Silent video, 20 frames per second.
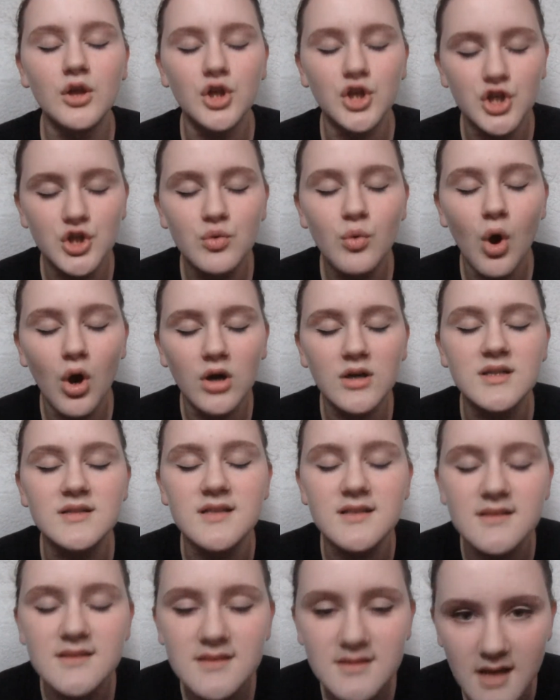you are
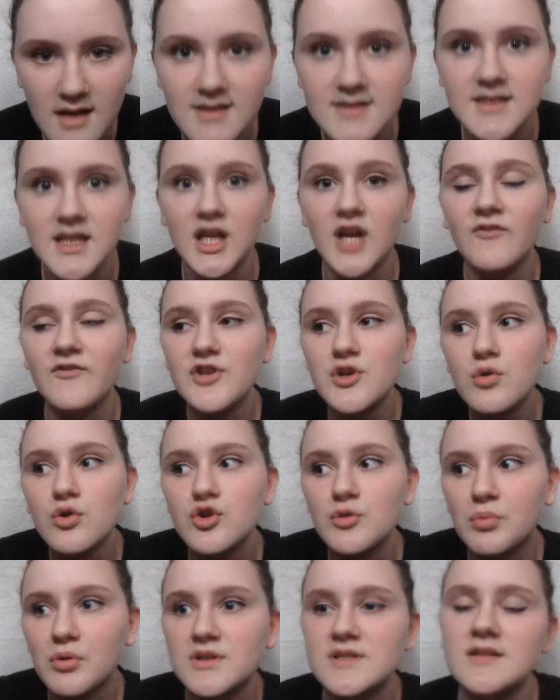disgusting if you are
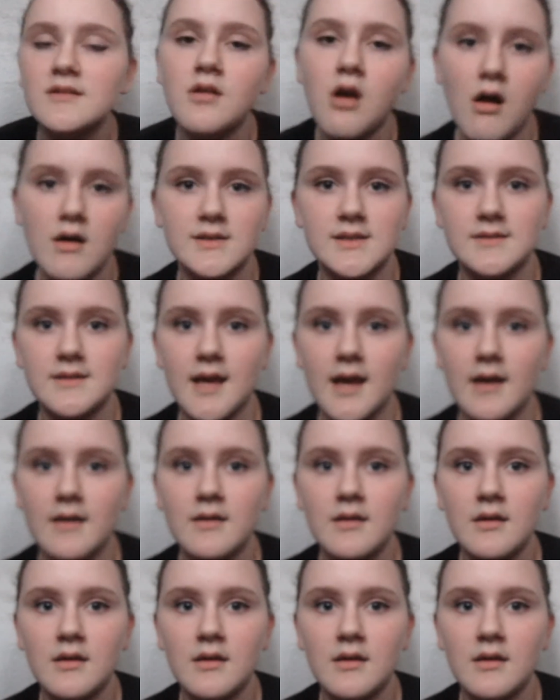the person causing that.